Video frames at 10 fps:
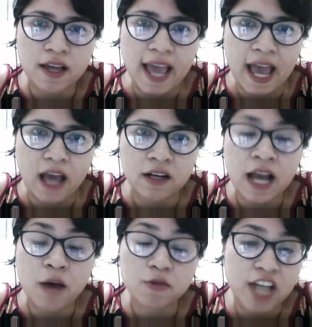
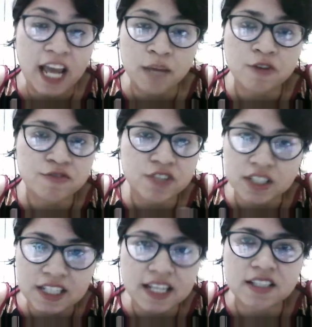Now, time of 30
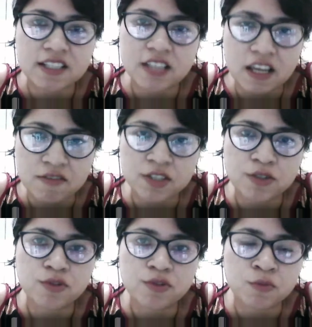days is given to
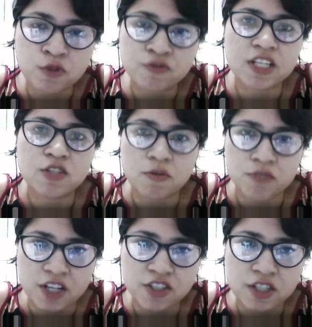remove these
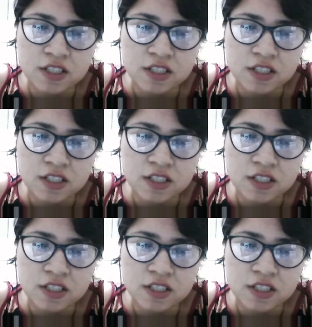objections.